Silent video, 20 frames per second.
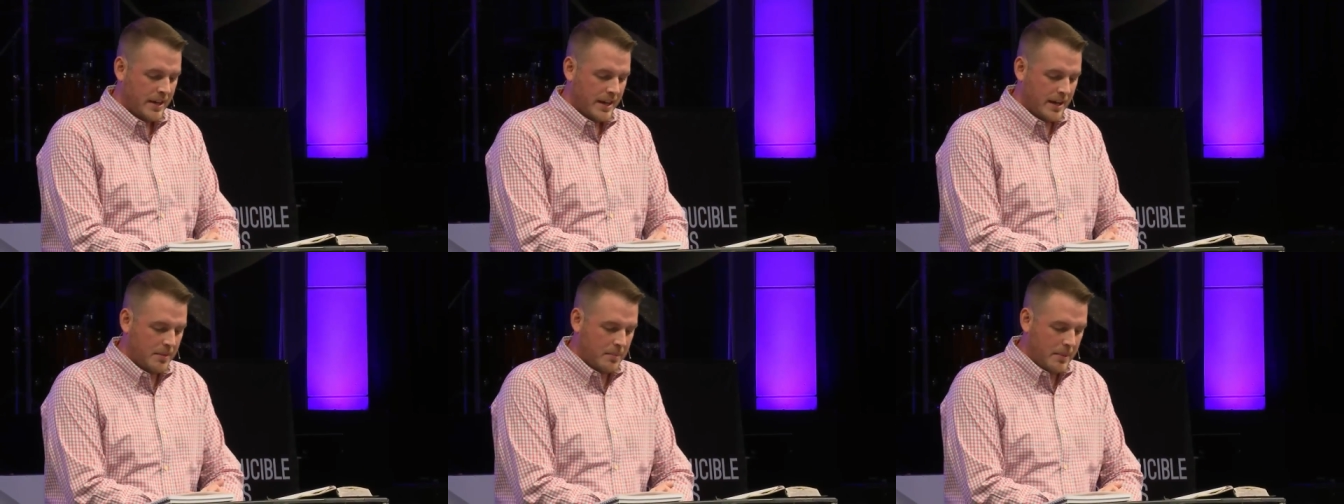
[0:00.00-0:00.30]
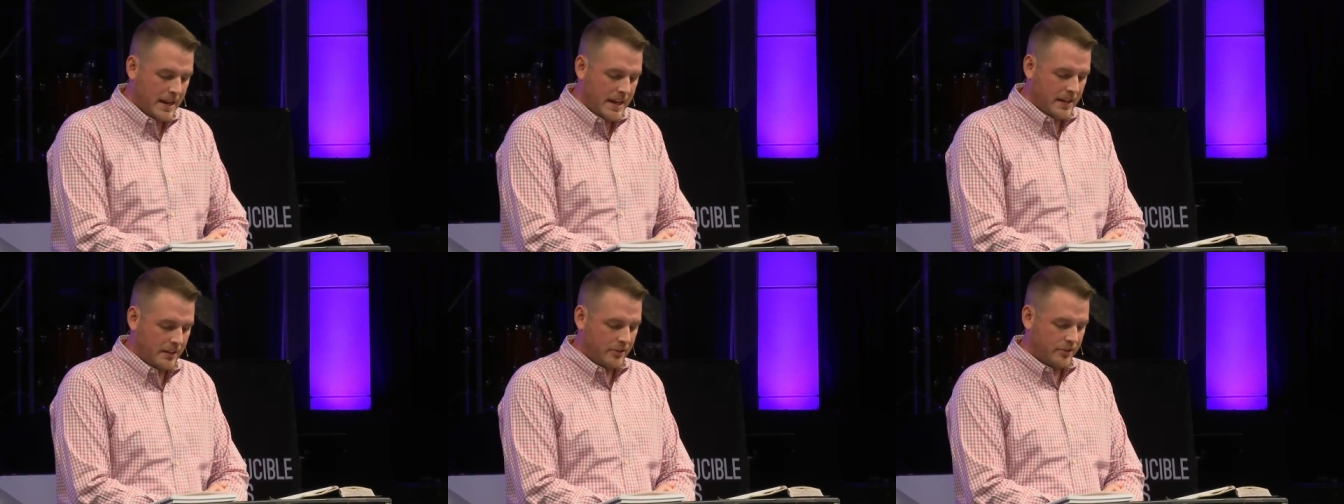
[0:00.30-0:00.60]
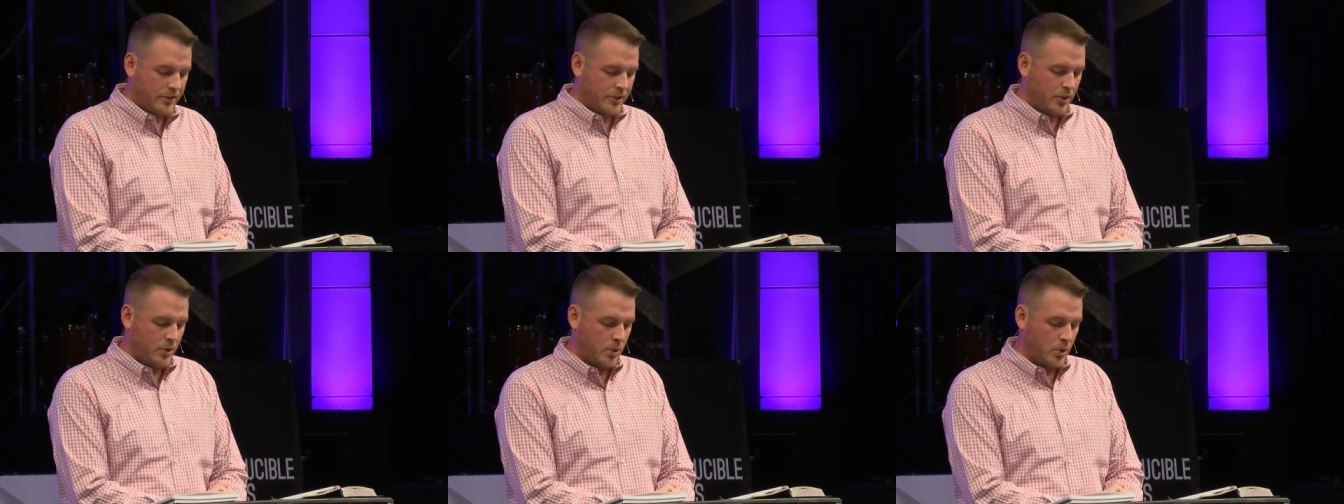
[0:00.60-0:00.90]
it
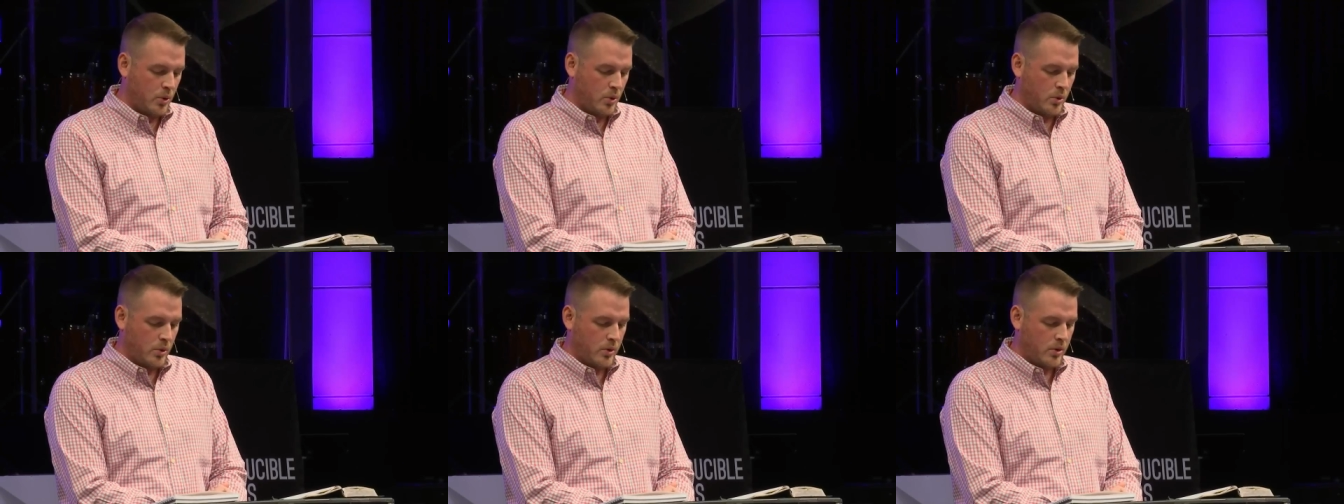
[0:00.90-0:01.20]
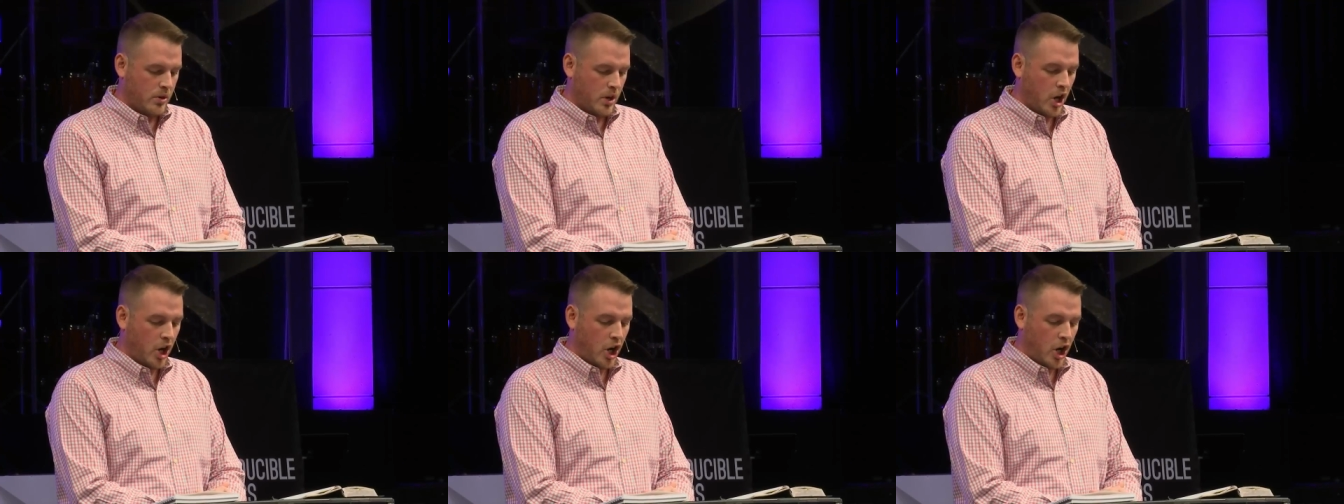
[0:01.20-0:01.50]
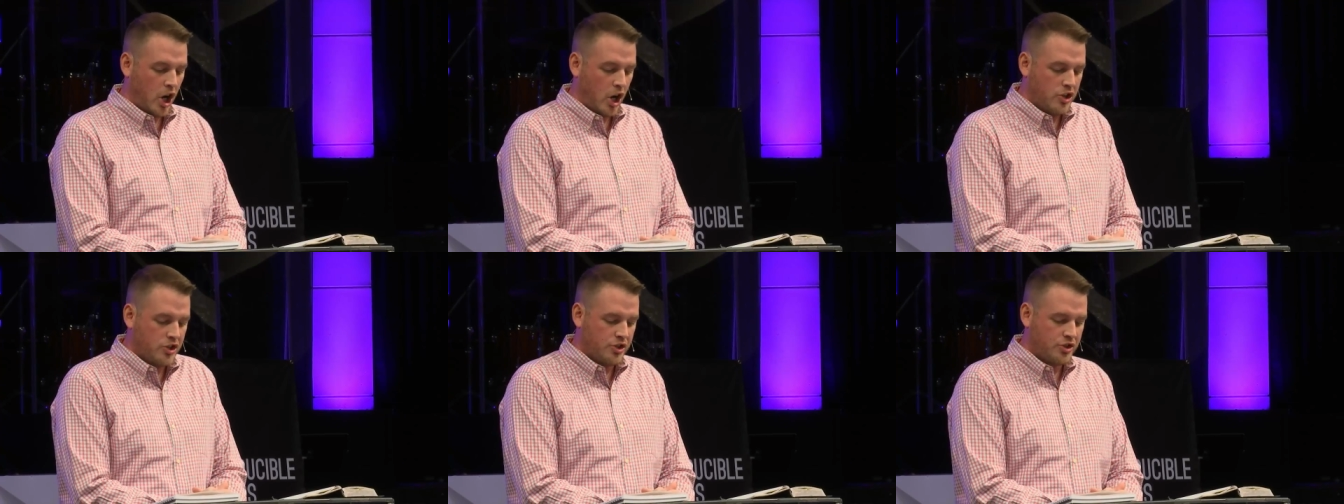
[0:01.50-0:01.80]
means to
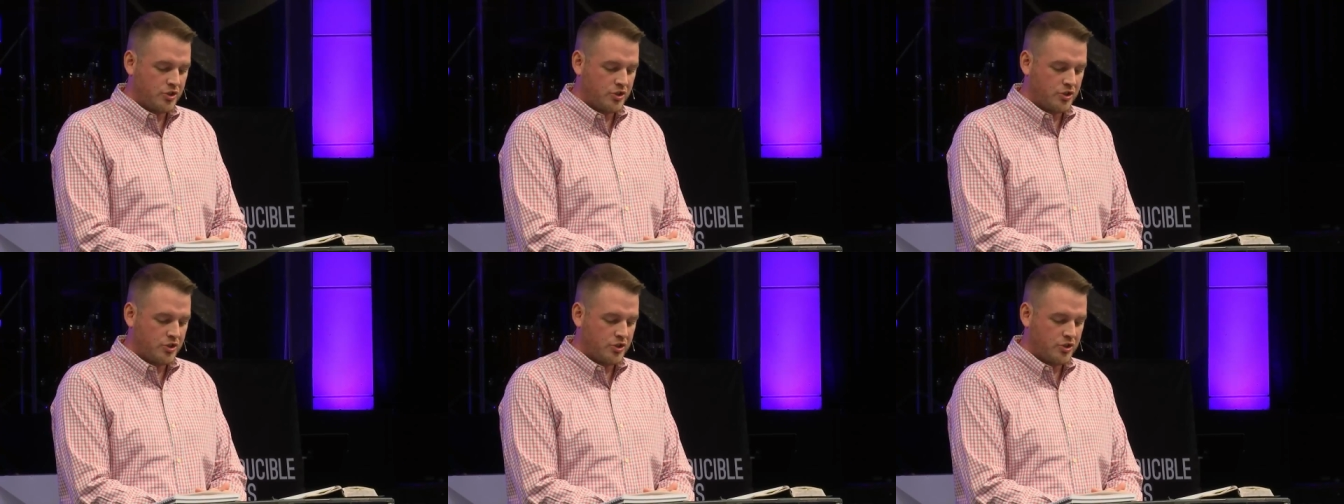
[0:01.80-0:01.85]
urge